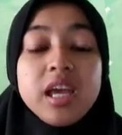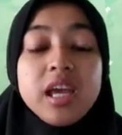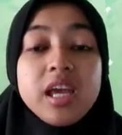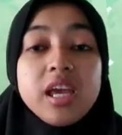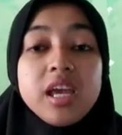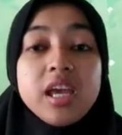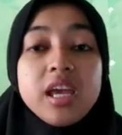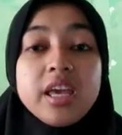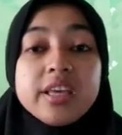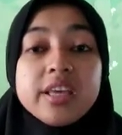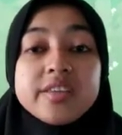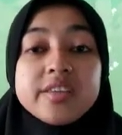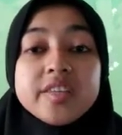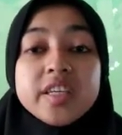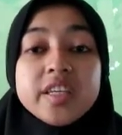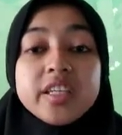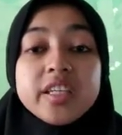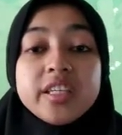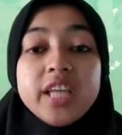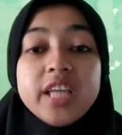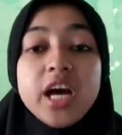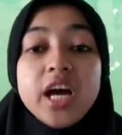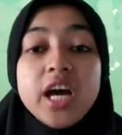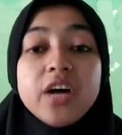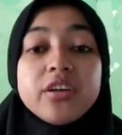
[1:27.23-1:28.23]
Is a
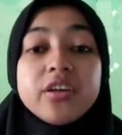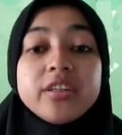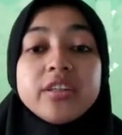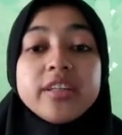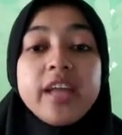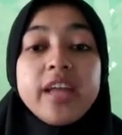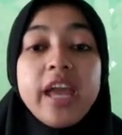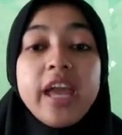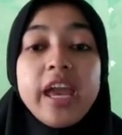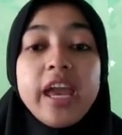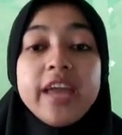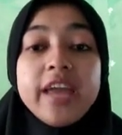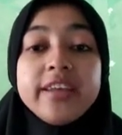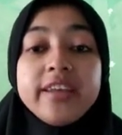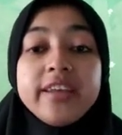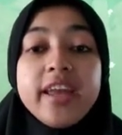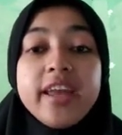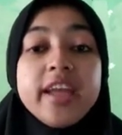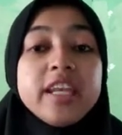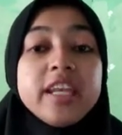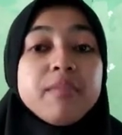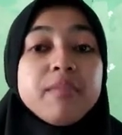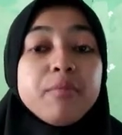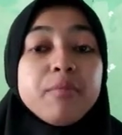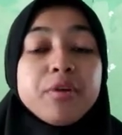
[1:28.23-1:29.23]
noun and
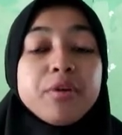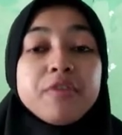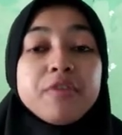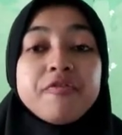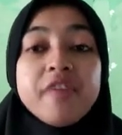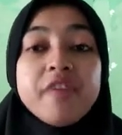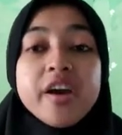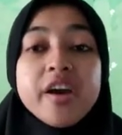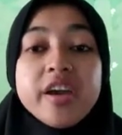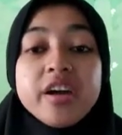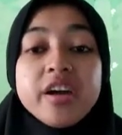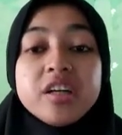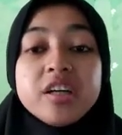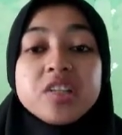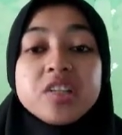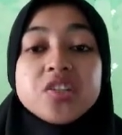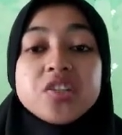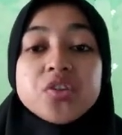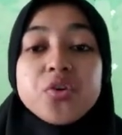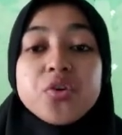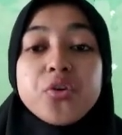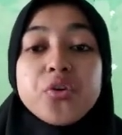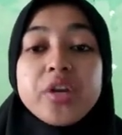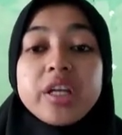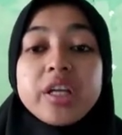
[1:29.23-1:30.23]
any modifiers
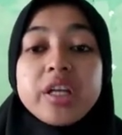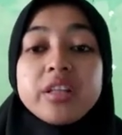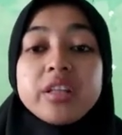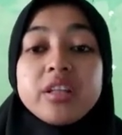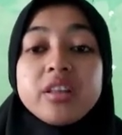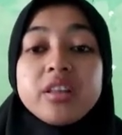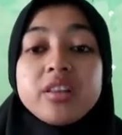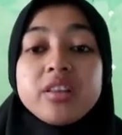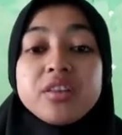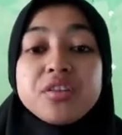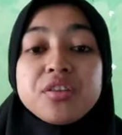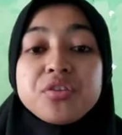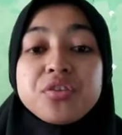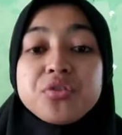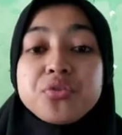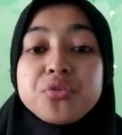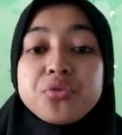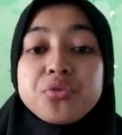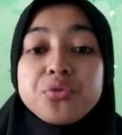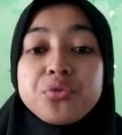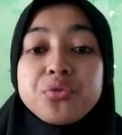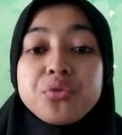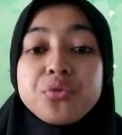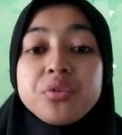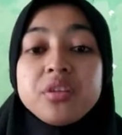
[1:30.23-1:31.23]
connected
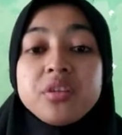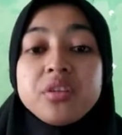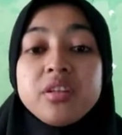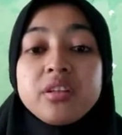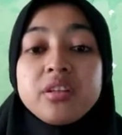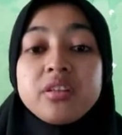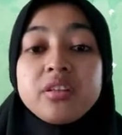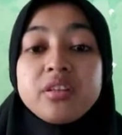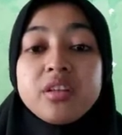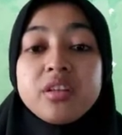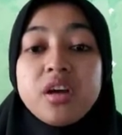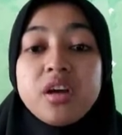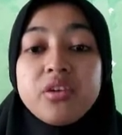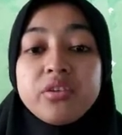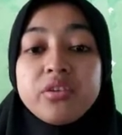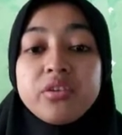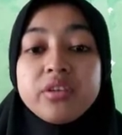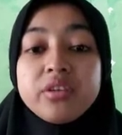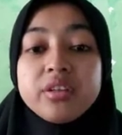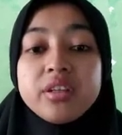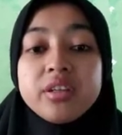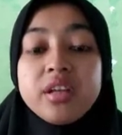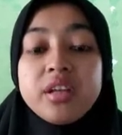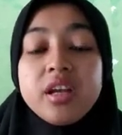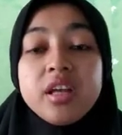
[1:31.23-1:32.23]
to that
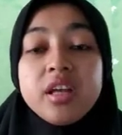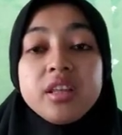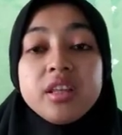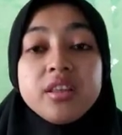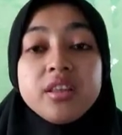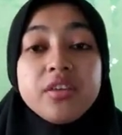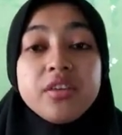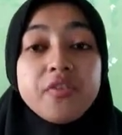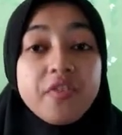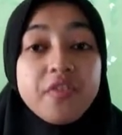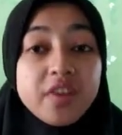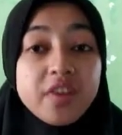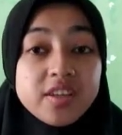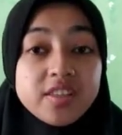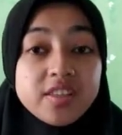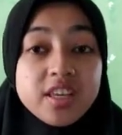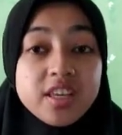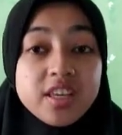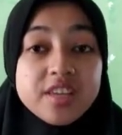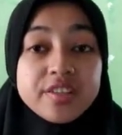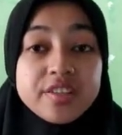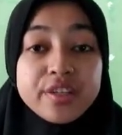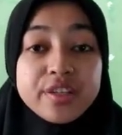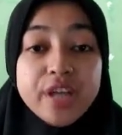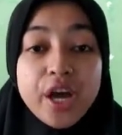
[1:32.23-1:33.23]
noun. The first
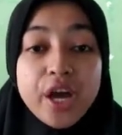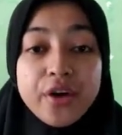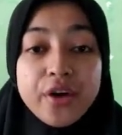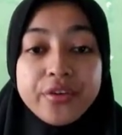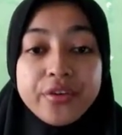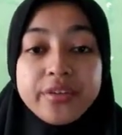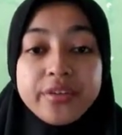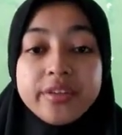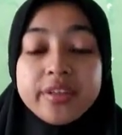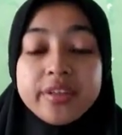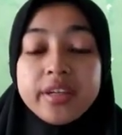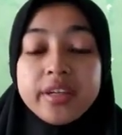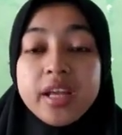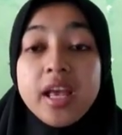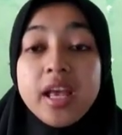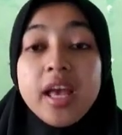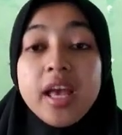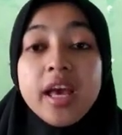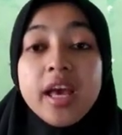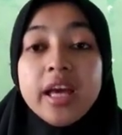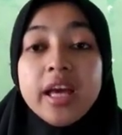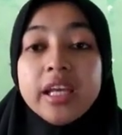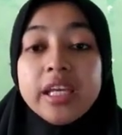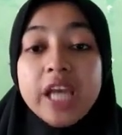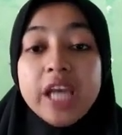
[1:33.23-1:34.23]
is noun.
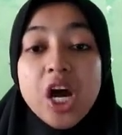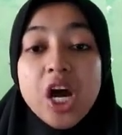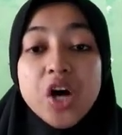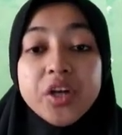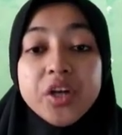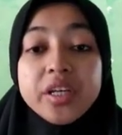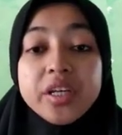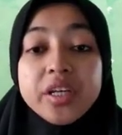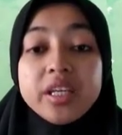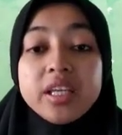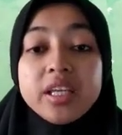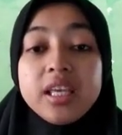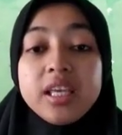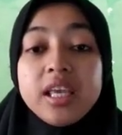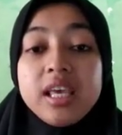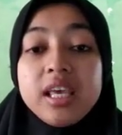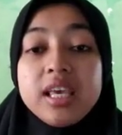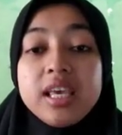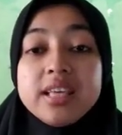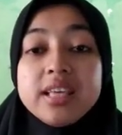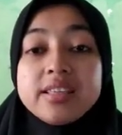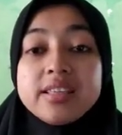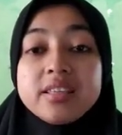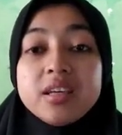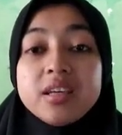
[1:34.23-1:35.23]
A noun
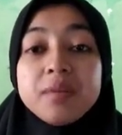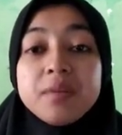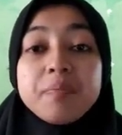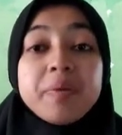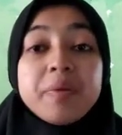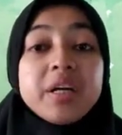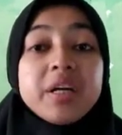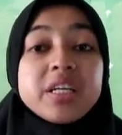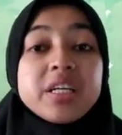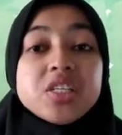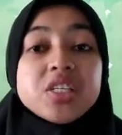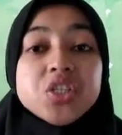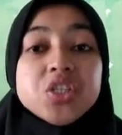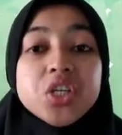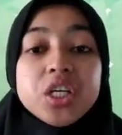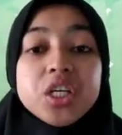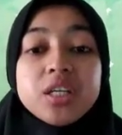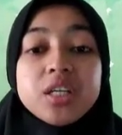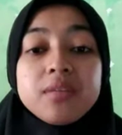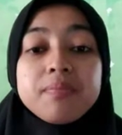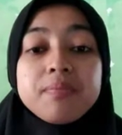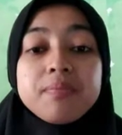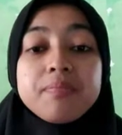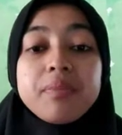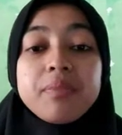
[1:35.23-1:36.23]
is a
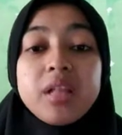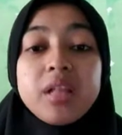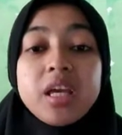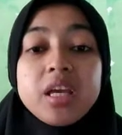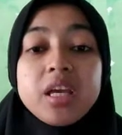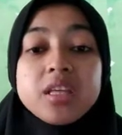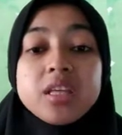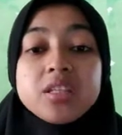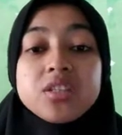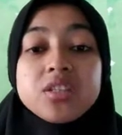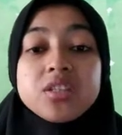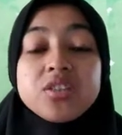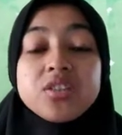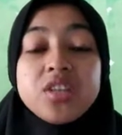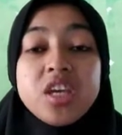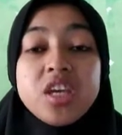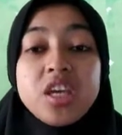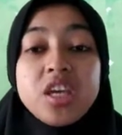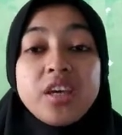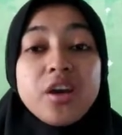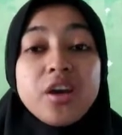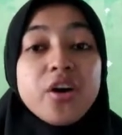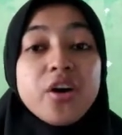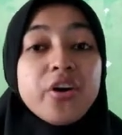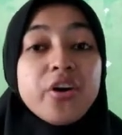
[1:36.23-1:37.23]
person, place,
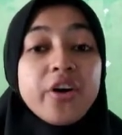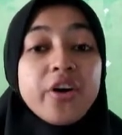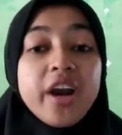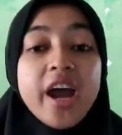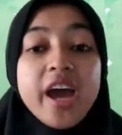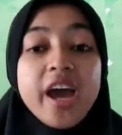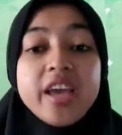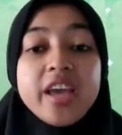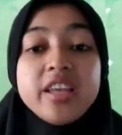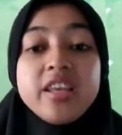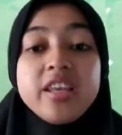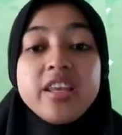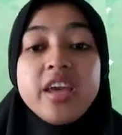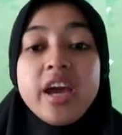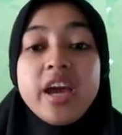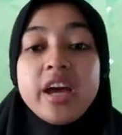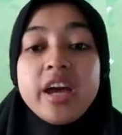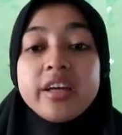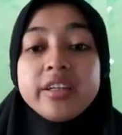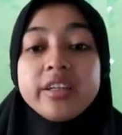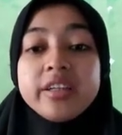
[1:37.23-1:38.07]
thing, or idea.